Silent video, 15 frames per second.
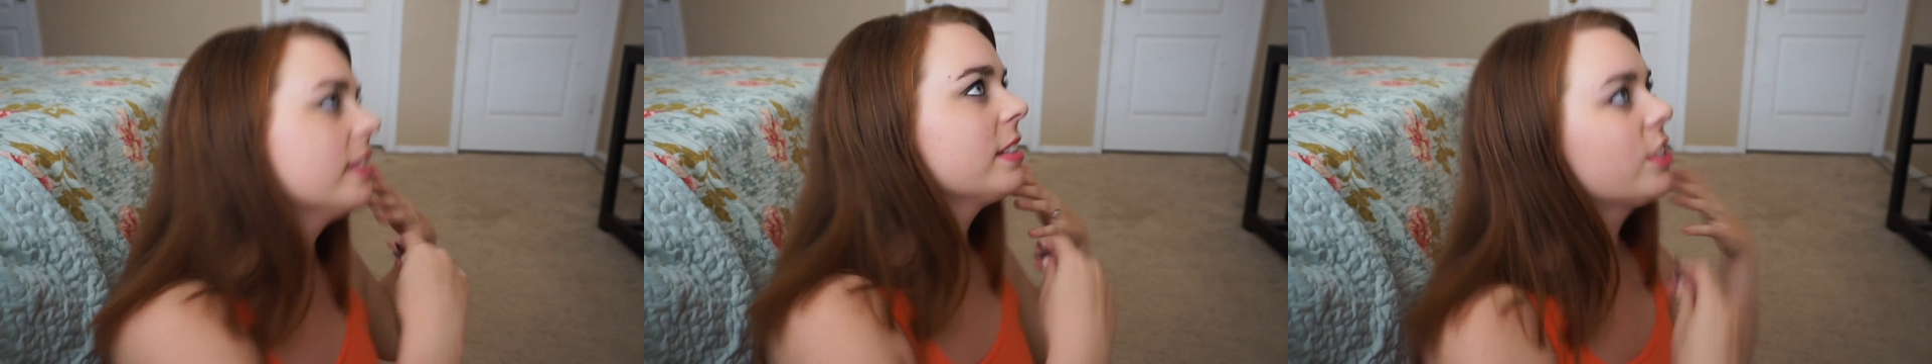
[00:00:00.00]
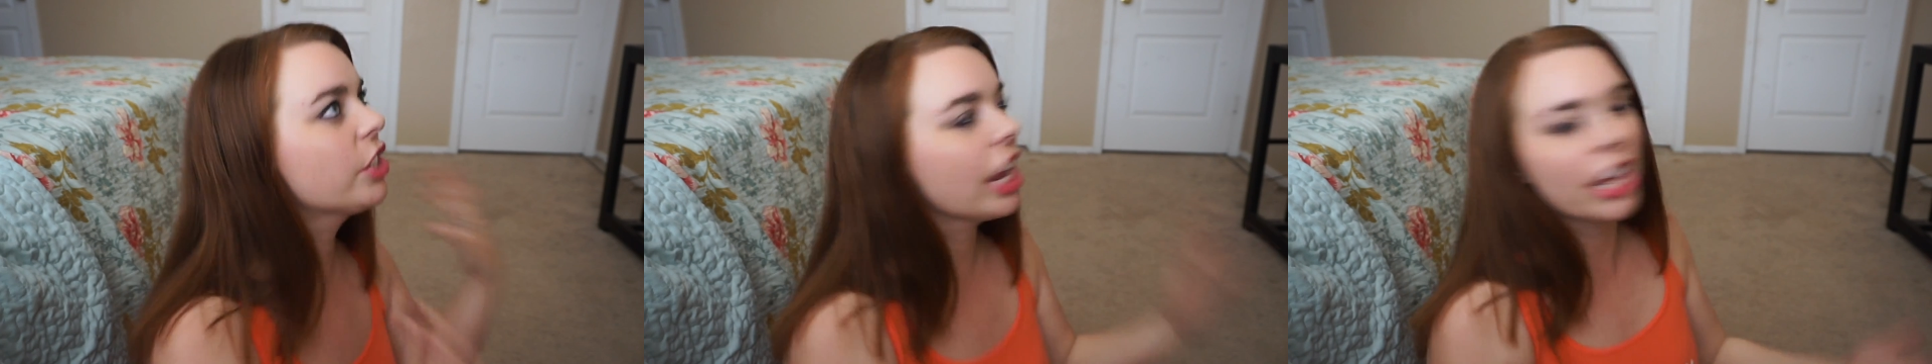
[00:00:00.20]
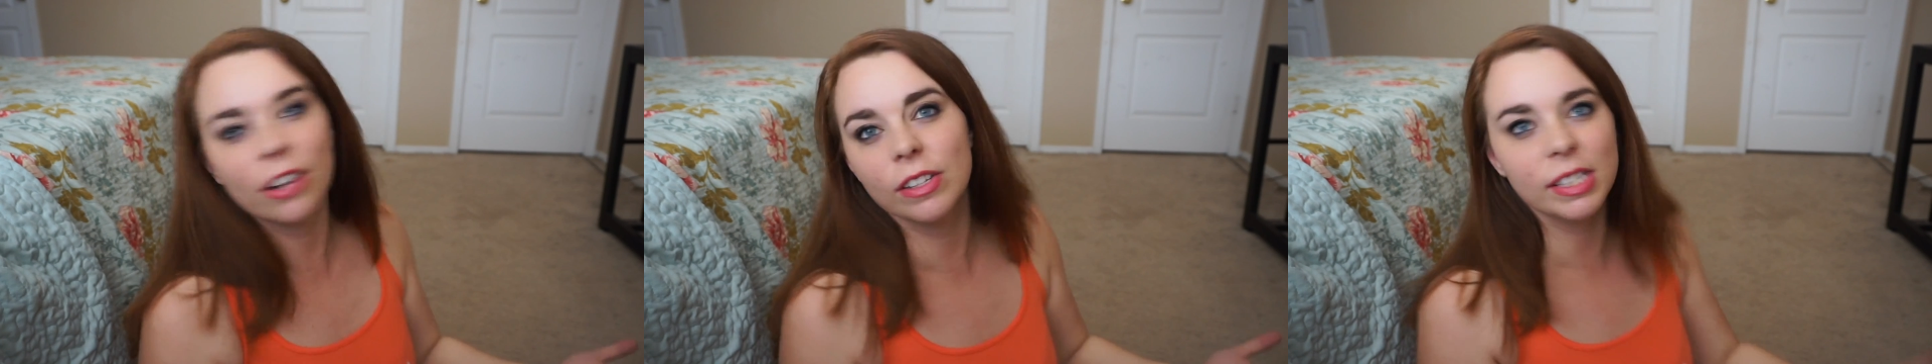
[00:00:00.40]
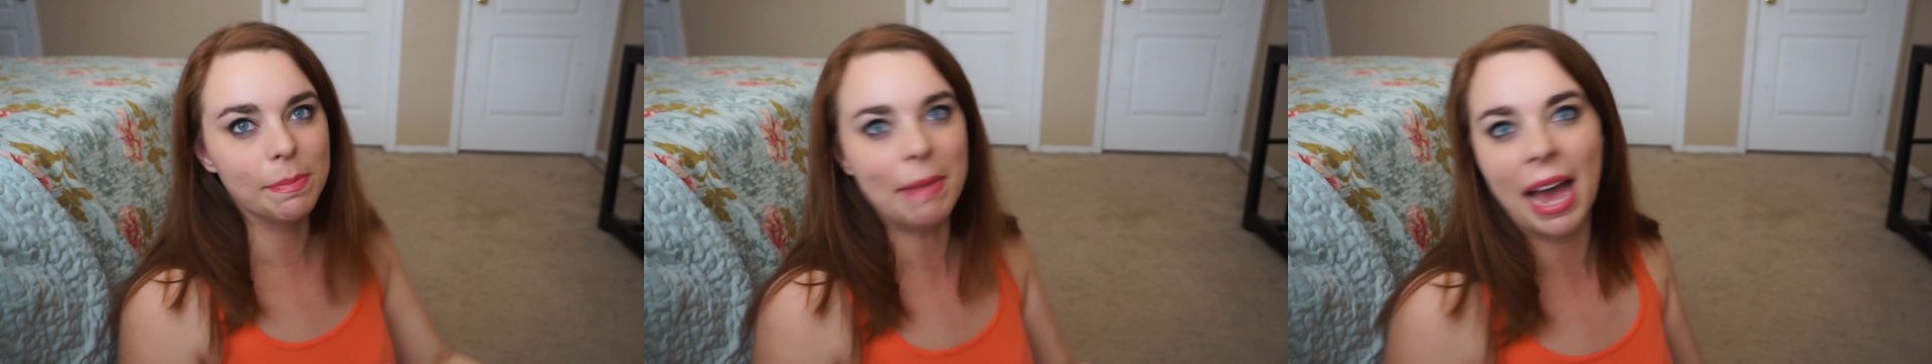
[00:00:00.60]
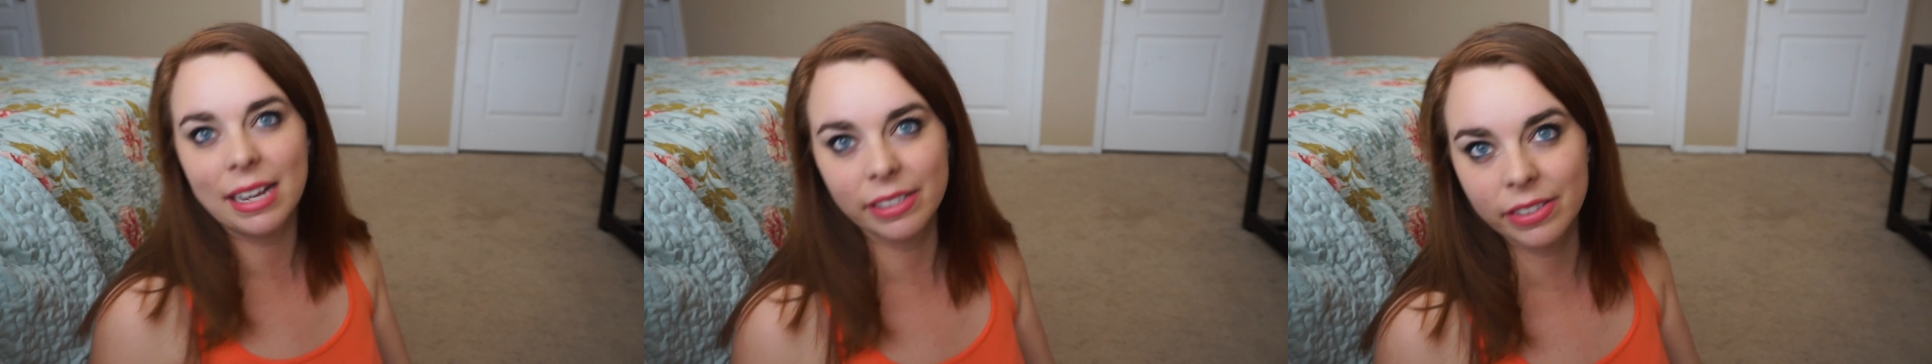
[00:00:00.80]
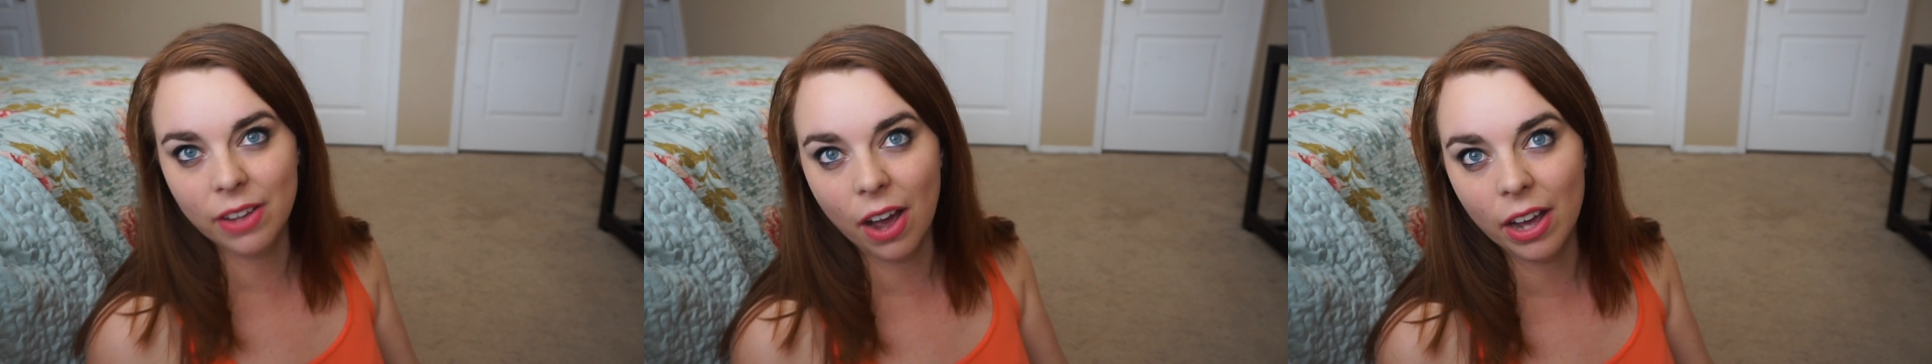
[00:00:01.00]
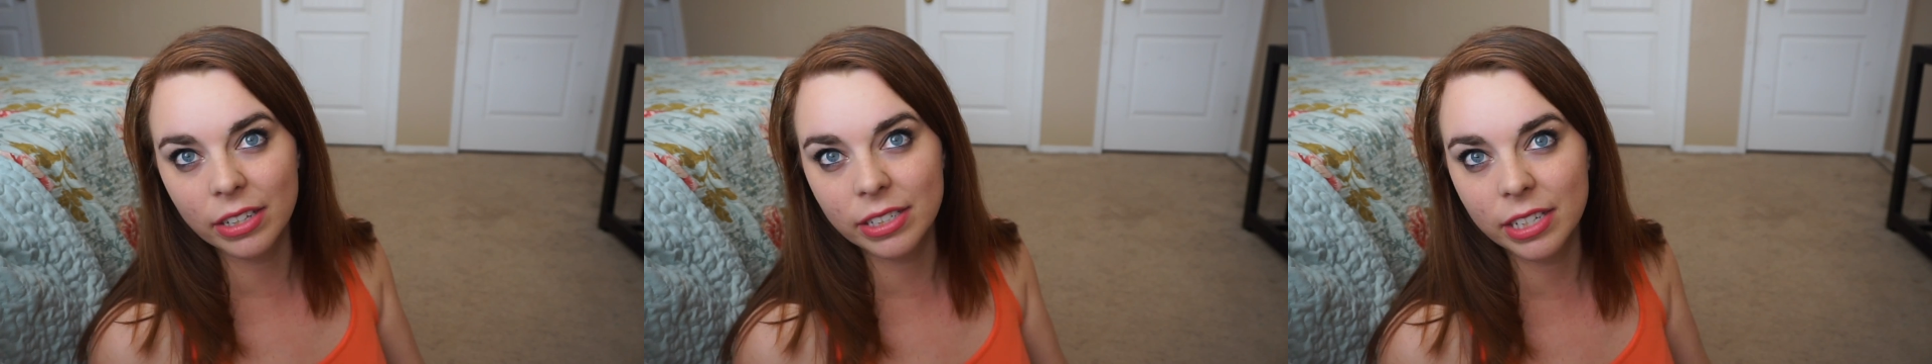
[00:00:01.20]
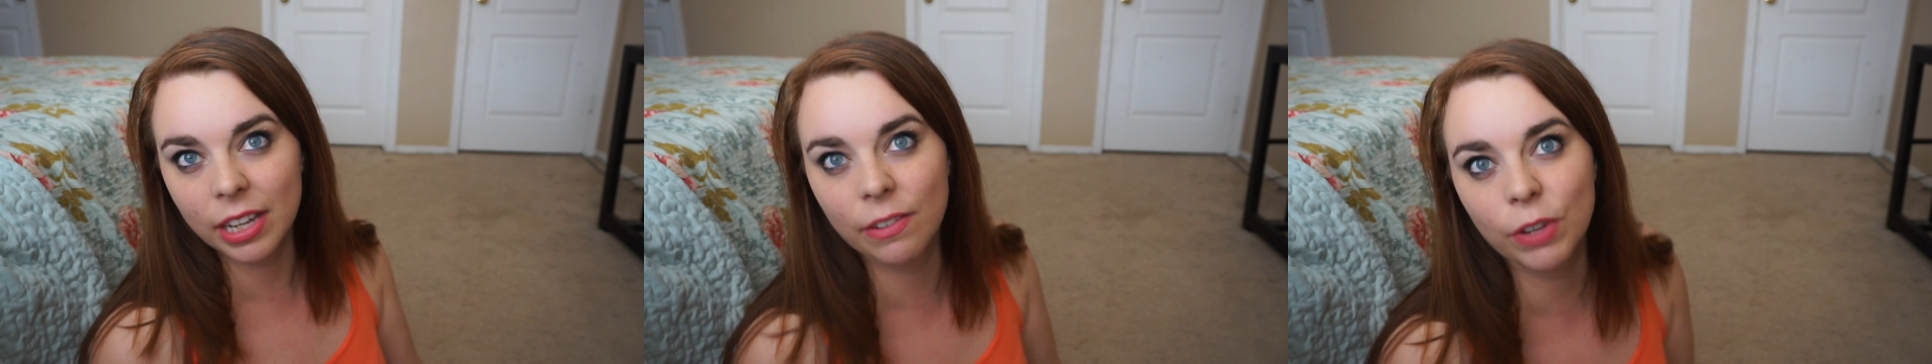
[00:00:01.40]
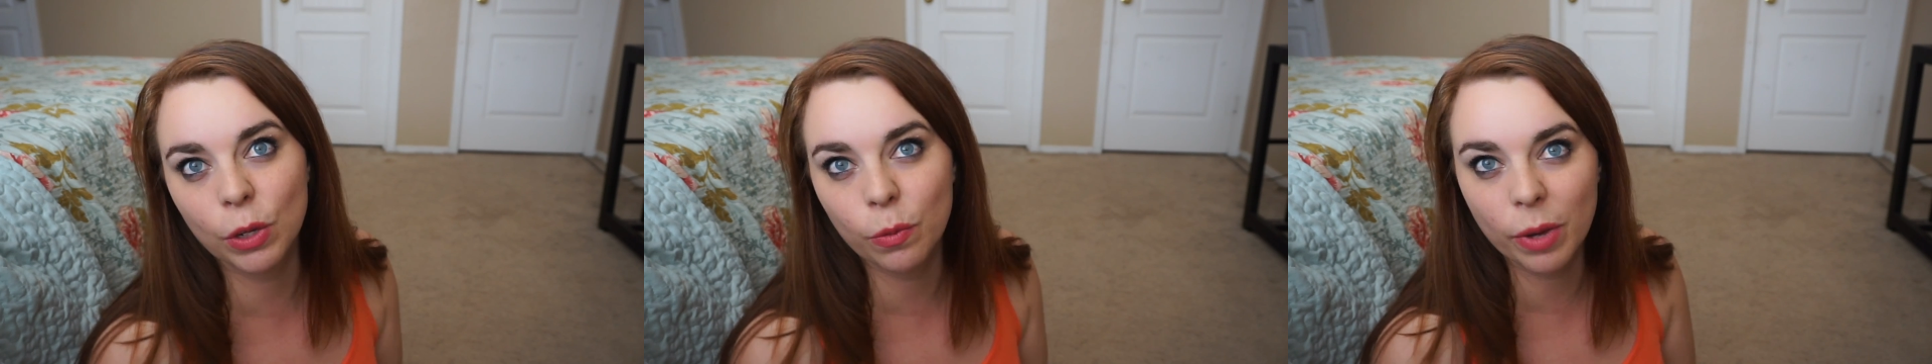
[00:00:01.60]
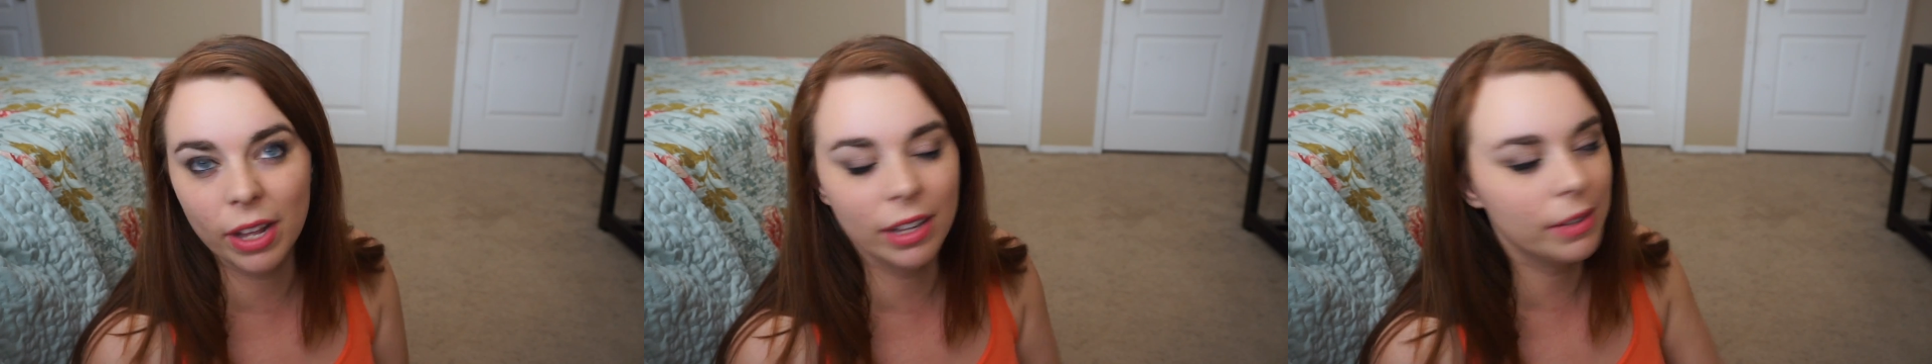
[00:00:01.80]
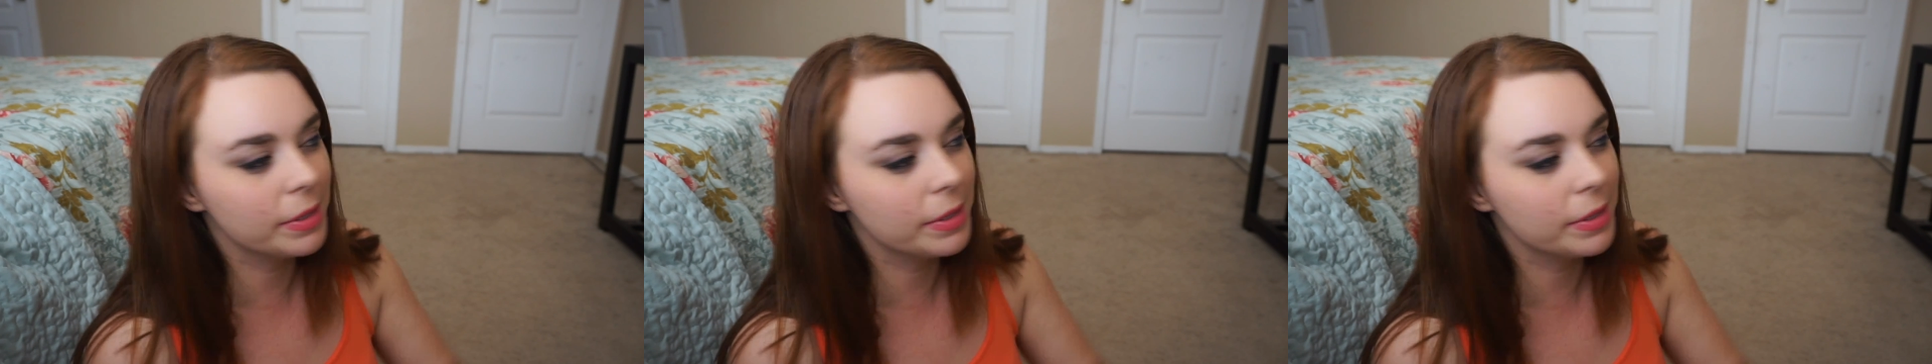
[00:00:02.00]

channel's mascot, if you will.